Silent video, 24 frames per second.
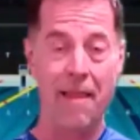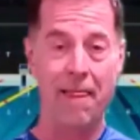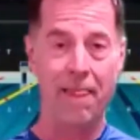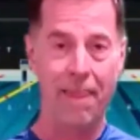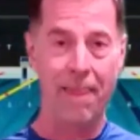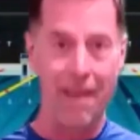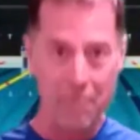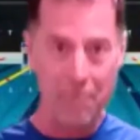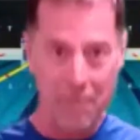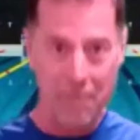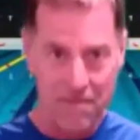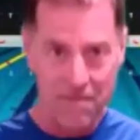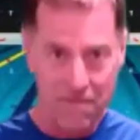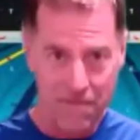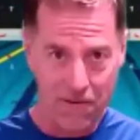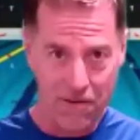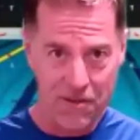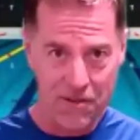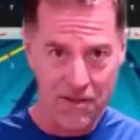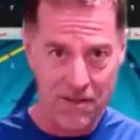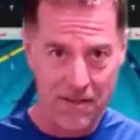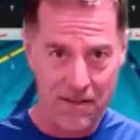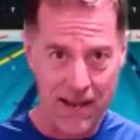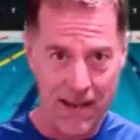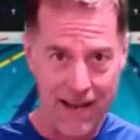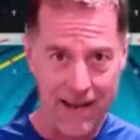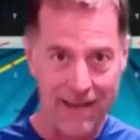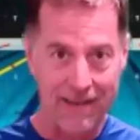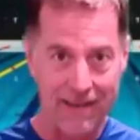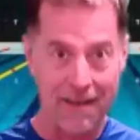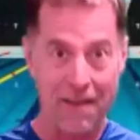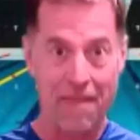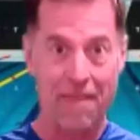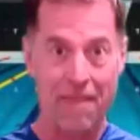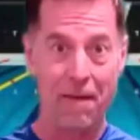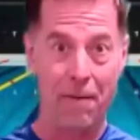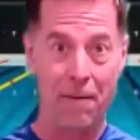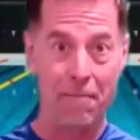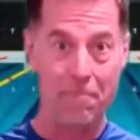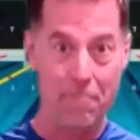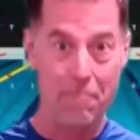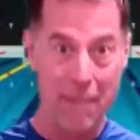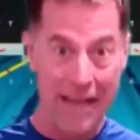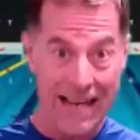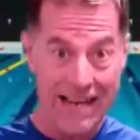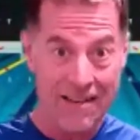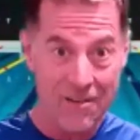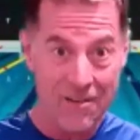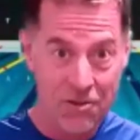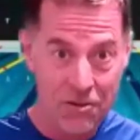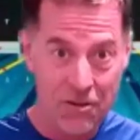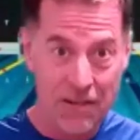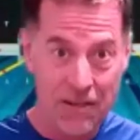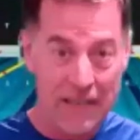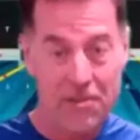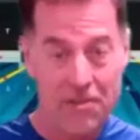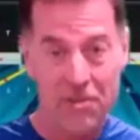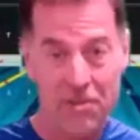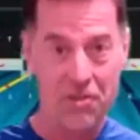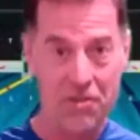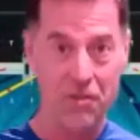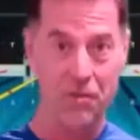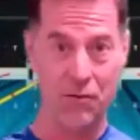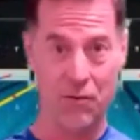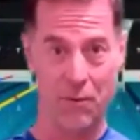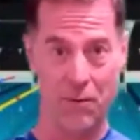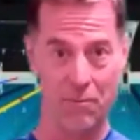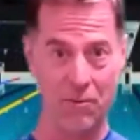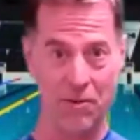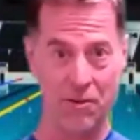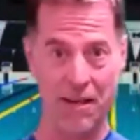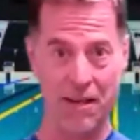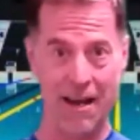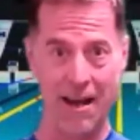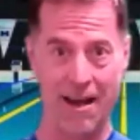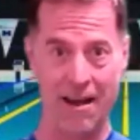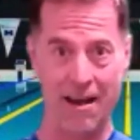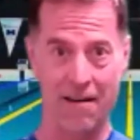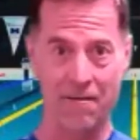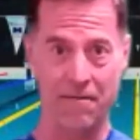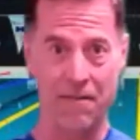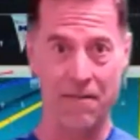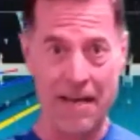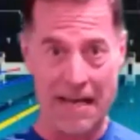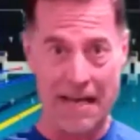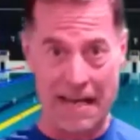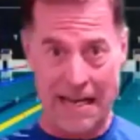Let me first say the major issue swimmers have